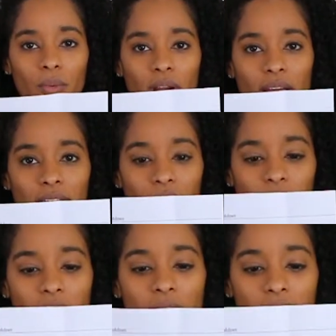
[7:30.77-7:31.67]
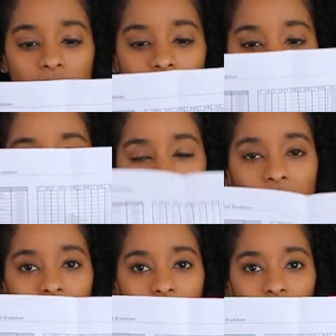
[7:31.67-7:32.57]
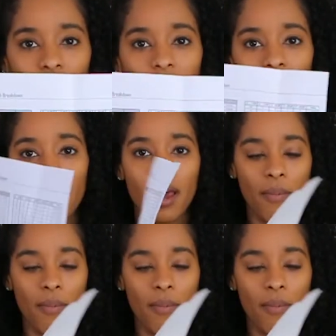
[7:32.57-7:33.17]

what I do with that is I take this sheet,